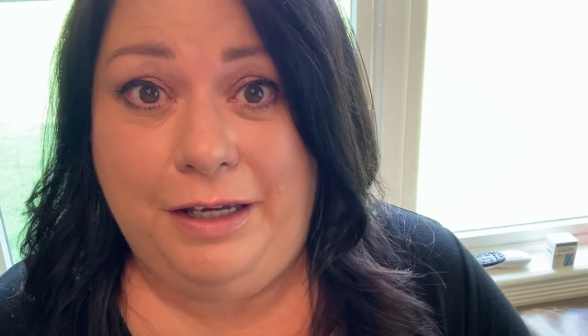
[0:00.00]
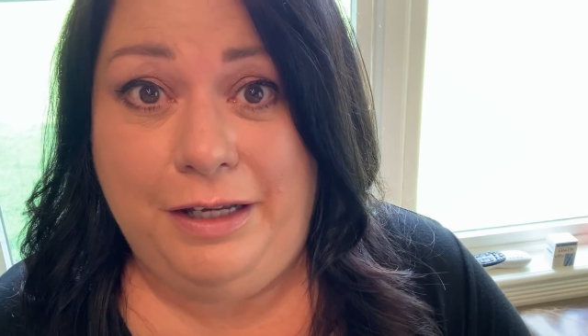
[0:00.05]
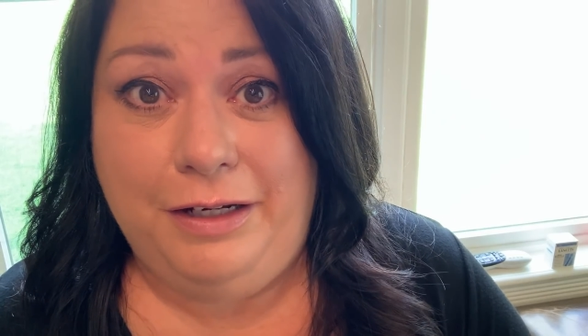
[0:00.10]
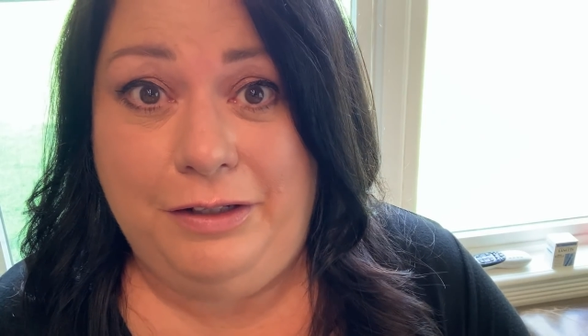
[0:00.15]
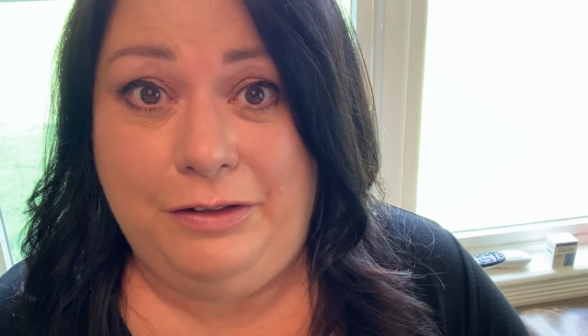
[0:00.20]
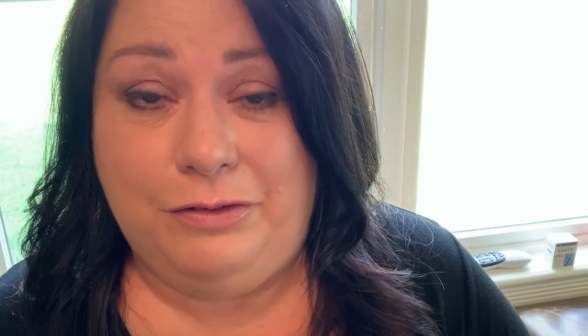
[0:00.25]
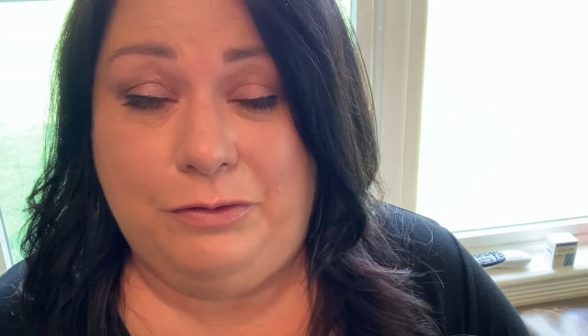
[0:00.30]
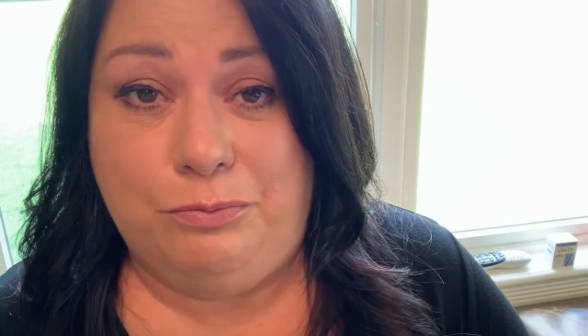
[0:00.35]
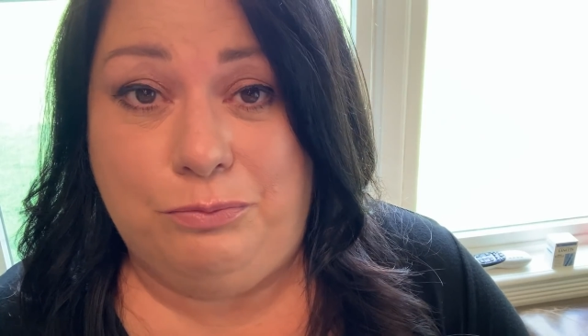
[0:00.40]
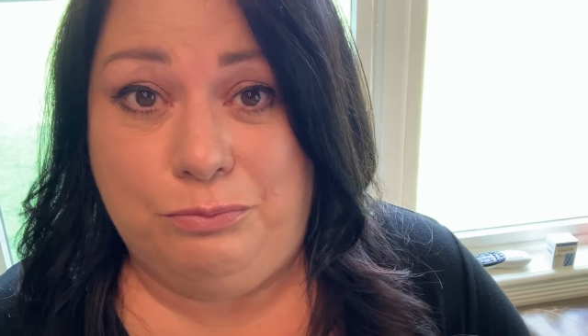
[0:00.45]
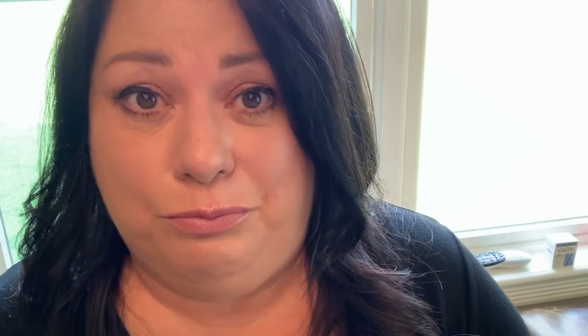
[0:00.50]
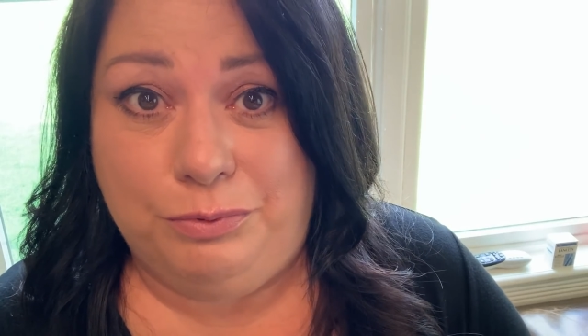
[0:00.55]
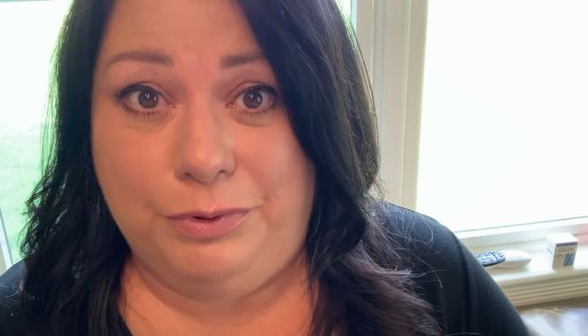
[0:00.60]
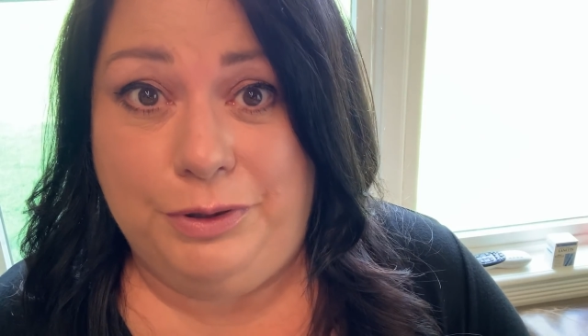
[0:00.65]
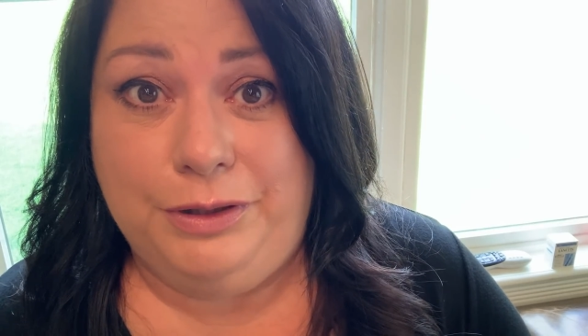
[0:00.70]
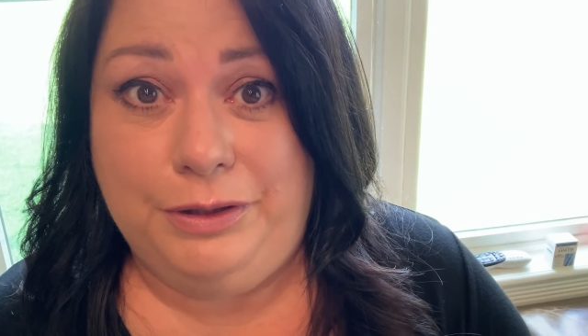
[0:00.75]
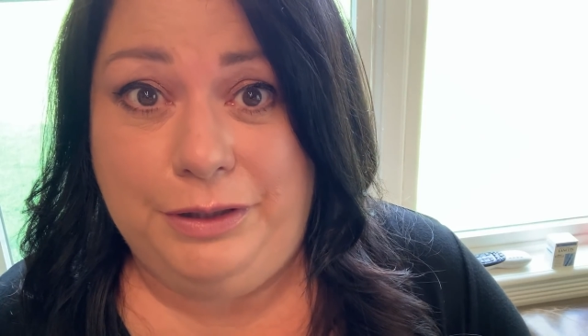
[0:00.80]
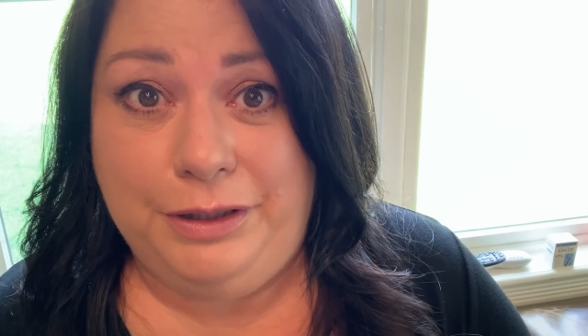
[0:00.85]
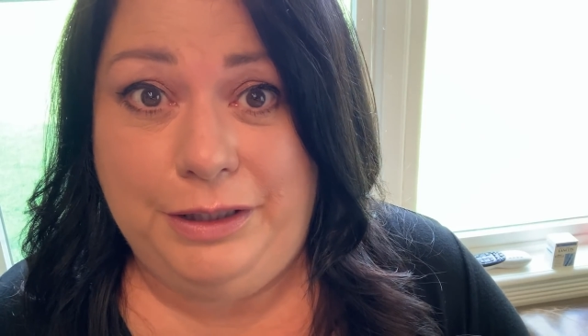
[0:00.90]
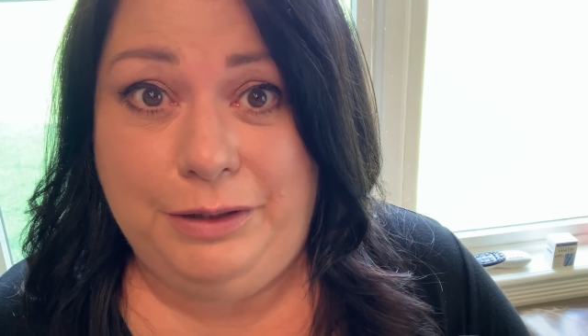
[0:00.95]
and it's
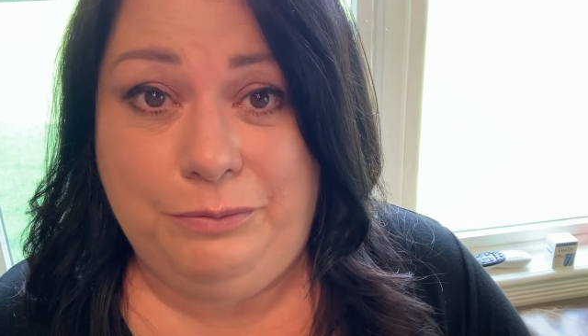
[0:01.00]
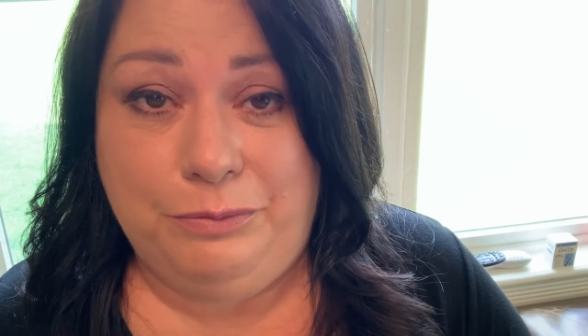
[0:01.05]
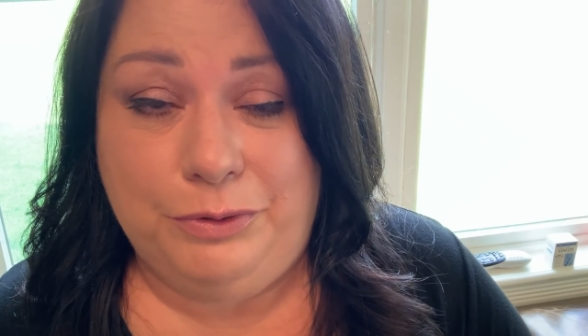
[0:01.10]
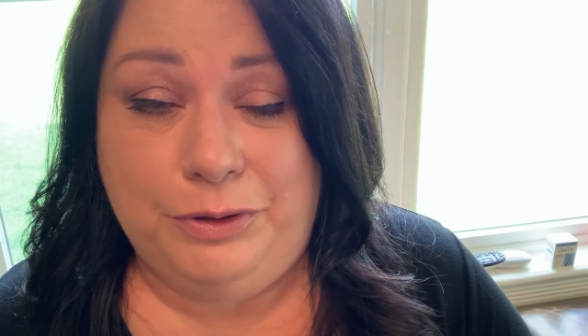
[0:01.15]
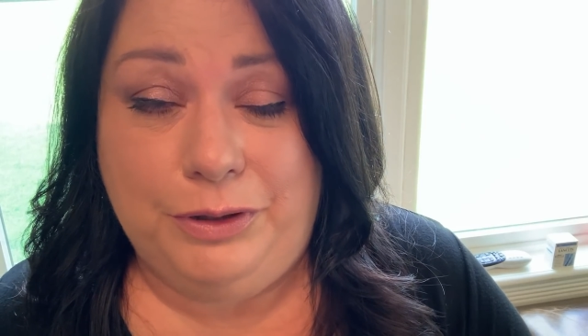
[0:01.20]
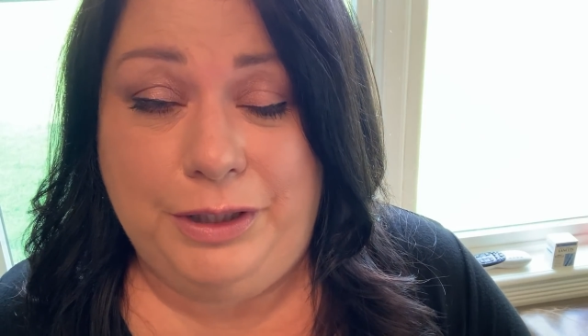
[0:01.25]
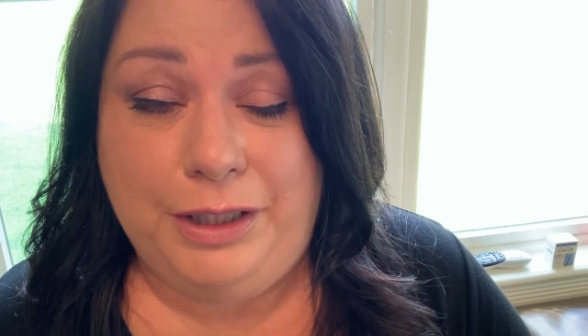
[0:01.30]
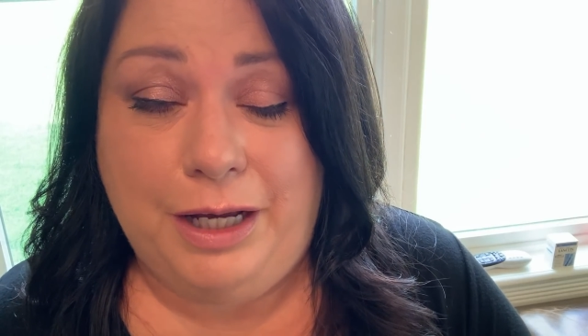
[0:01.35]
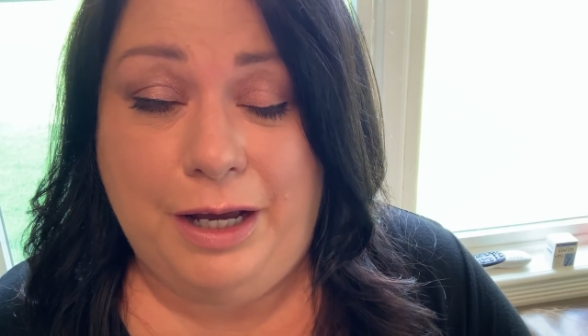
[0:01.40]
really, really